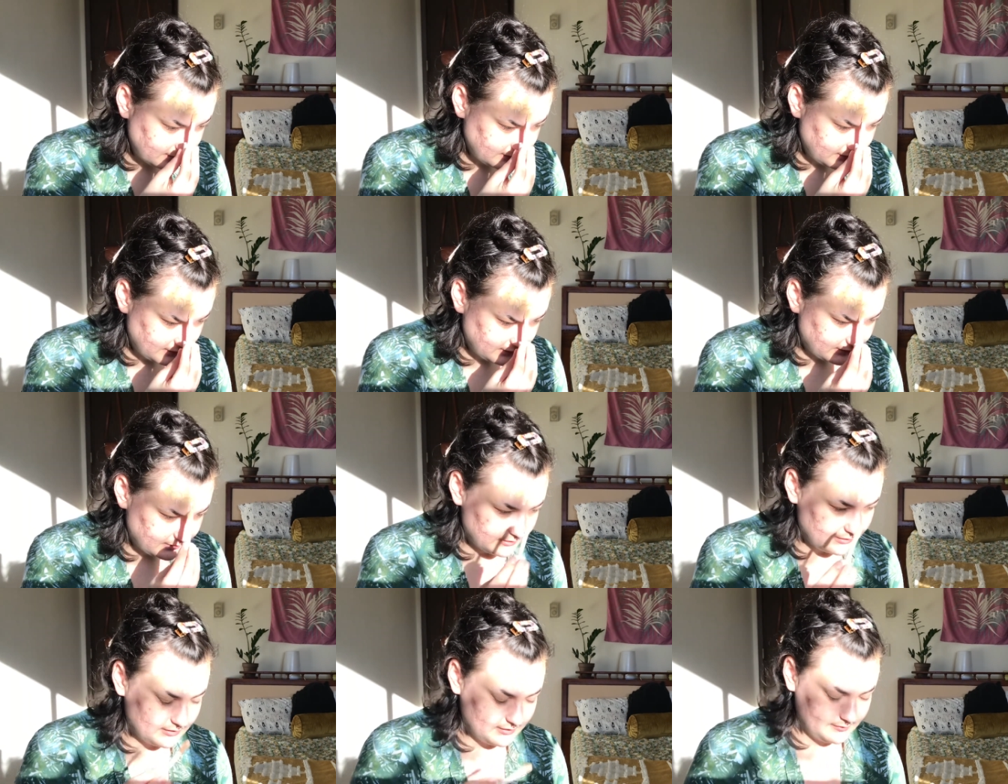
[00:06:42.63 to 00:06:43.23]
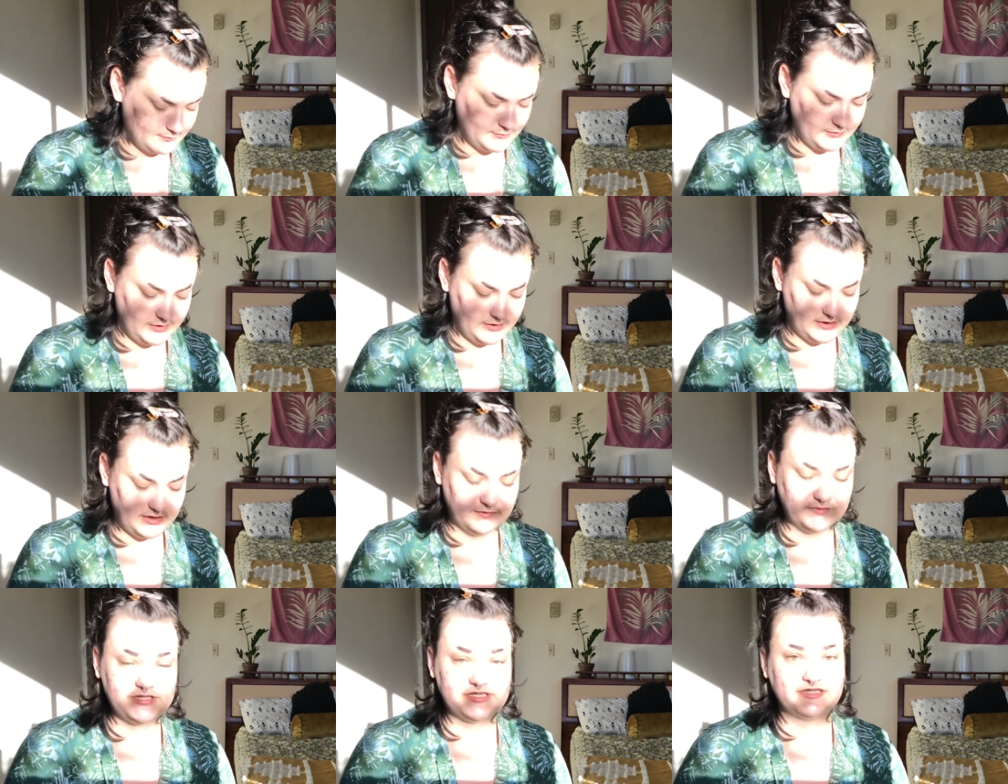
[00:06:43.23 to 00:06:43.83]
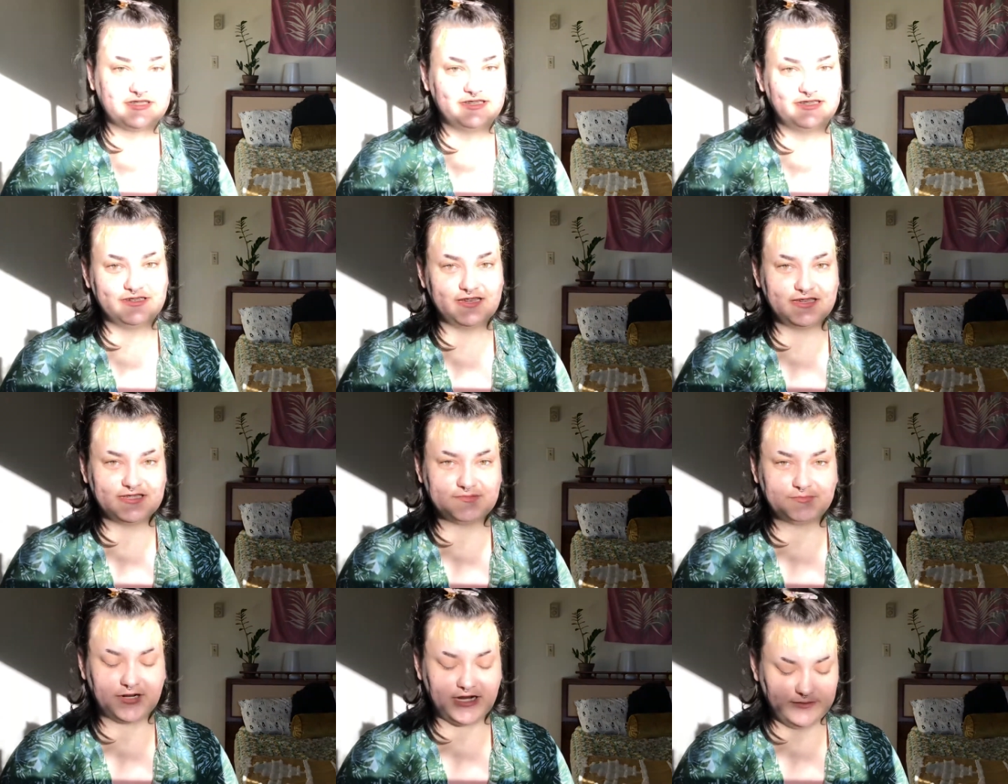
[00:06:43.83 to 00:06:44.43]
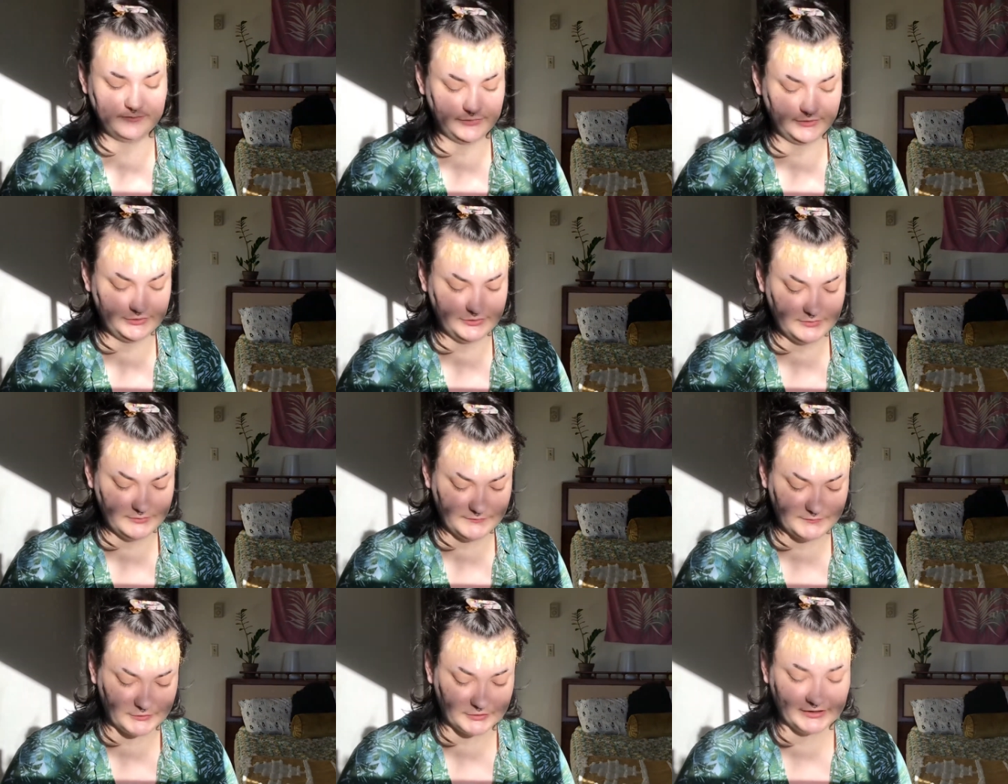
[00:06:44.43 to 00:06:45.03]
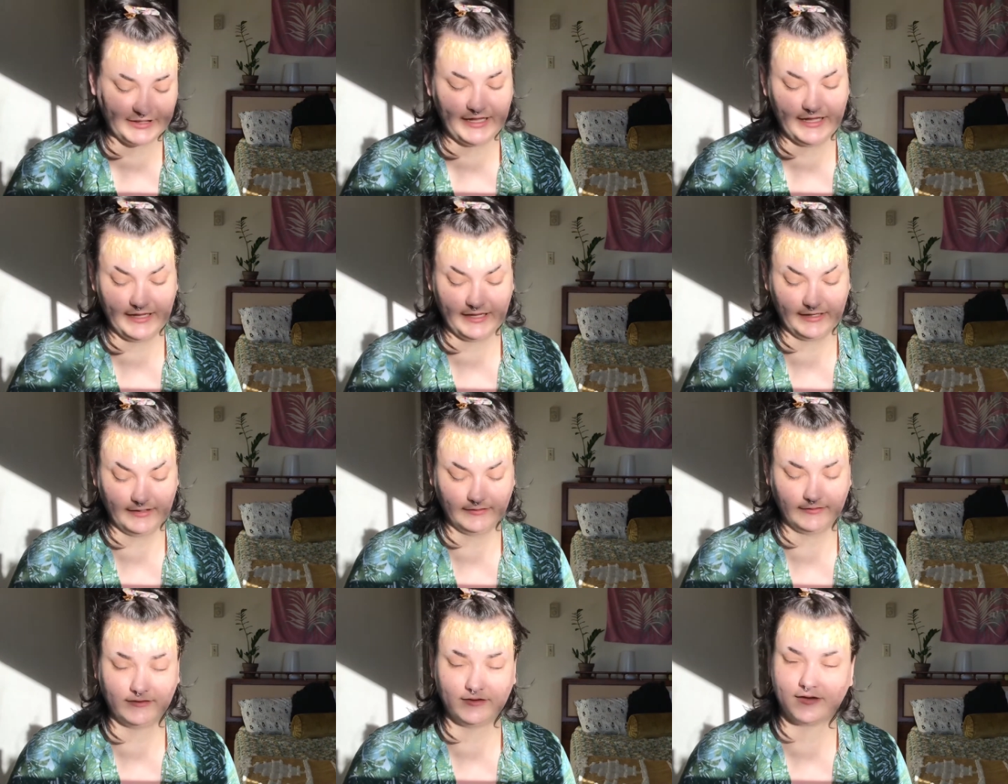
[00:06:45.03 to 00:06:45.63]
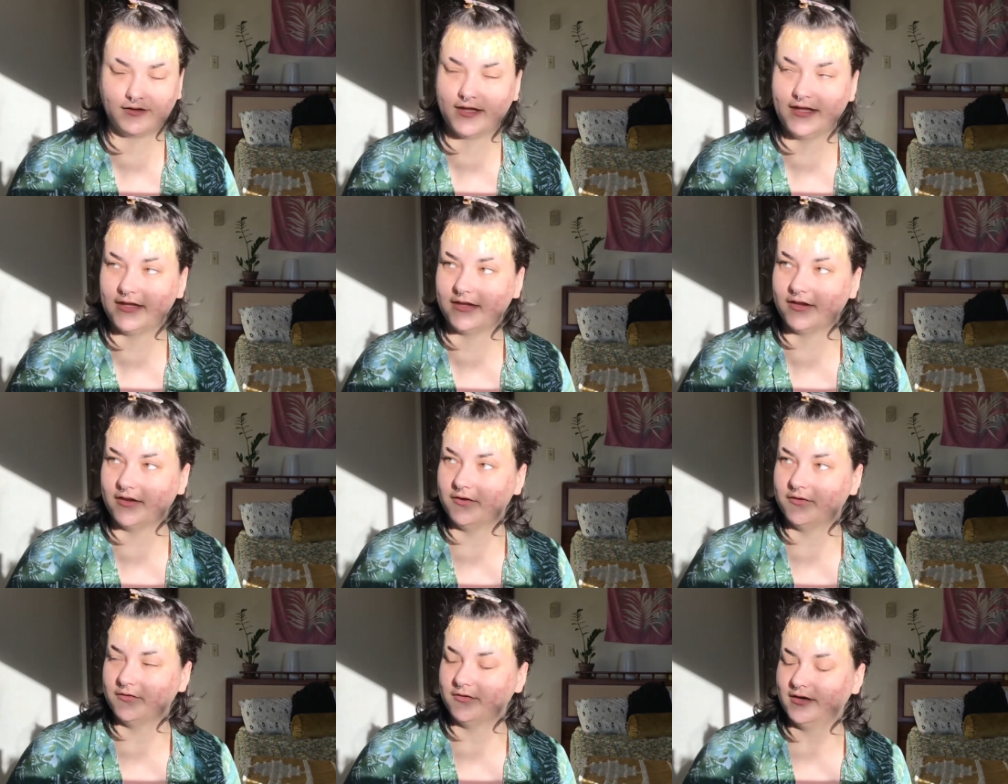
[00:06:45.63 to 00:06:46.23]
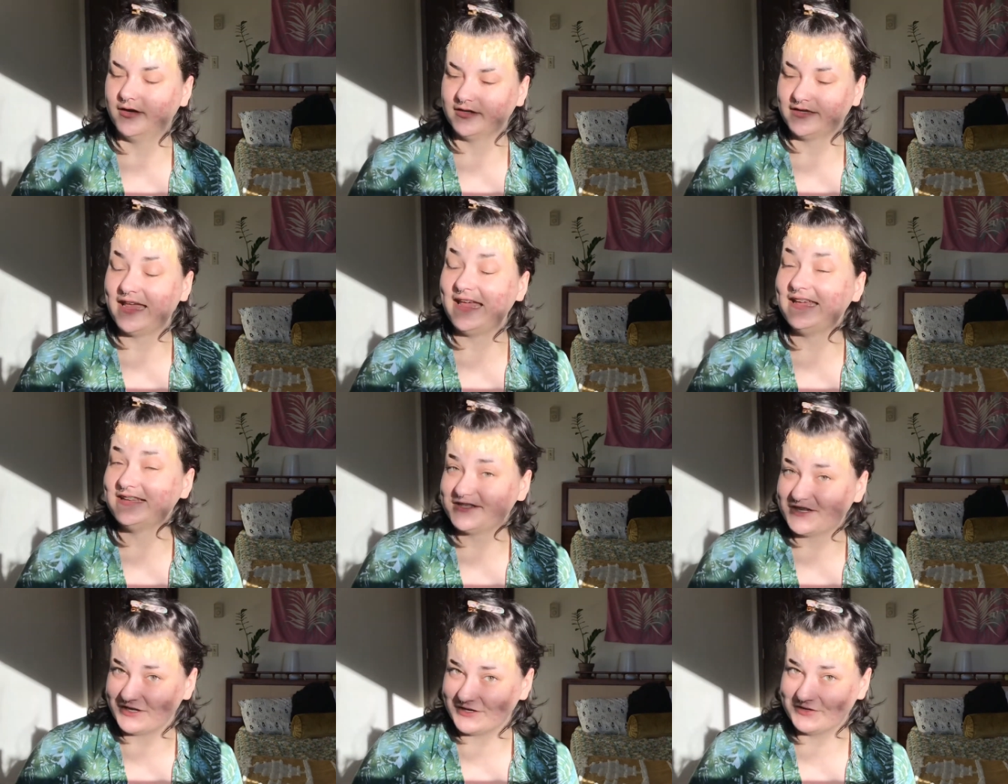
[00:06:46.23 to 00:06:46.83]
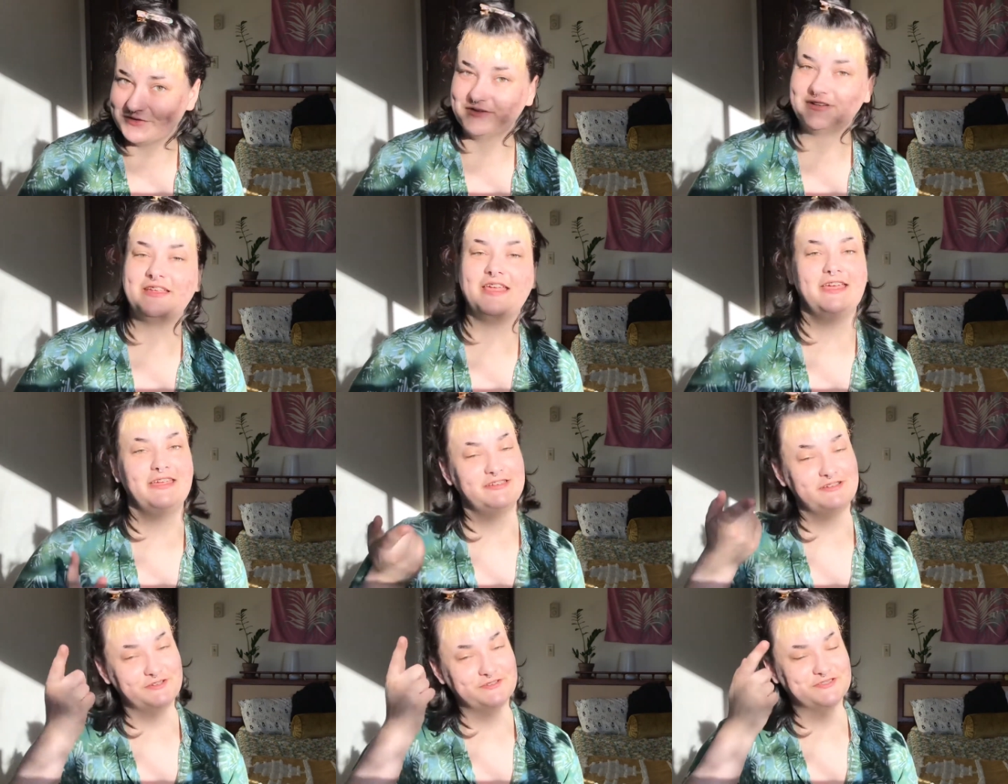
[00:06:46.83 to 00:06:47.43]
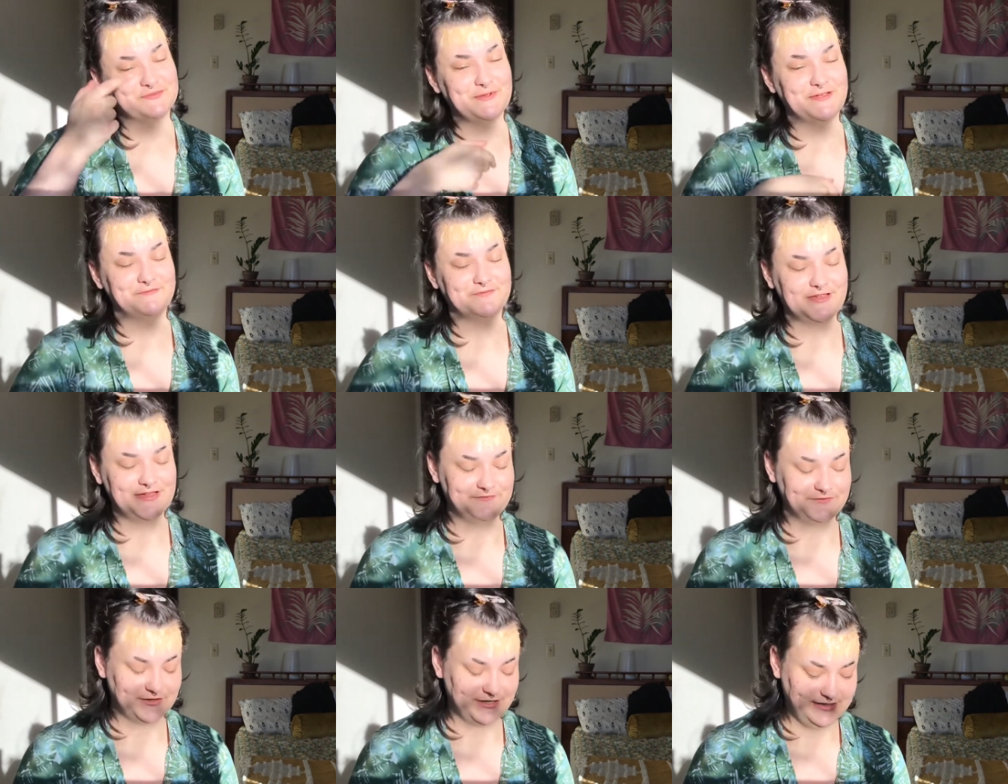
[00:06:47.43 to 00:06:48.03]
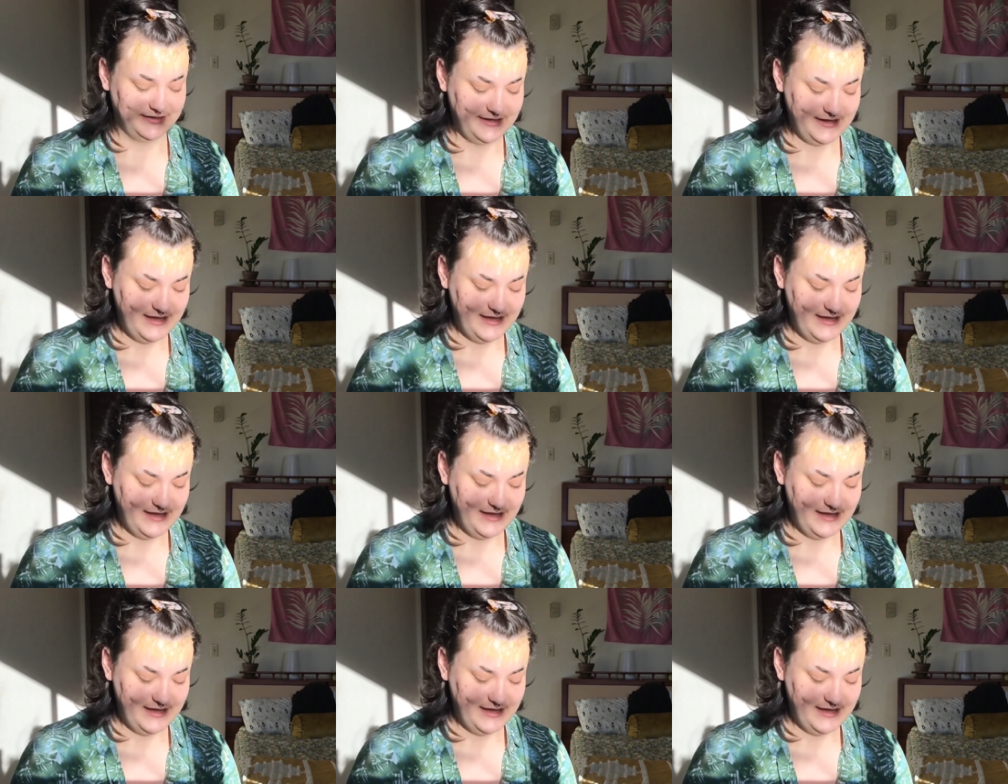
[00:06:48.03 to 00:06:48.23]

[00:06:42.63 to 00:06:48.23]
Um, obviously a nice bright blue for Kate, not Keiko, Kaito. is my favorite.